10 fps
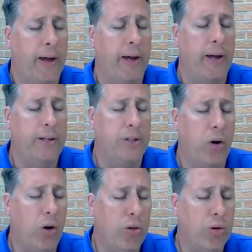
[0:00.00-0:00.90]
uh, and to
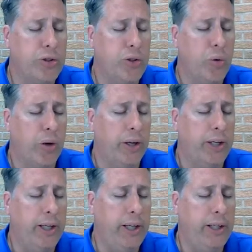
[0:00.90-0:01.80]
all those who are
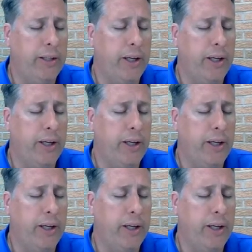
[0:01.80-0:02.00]
in need,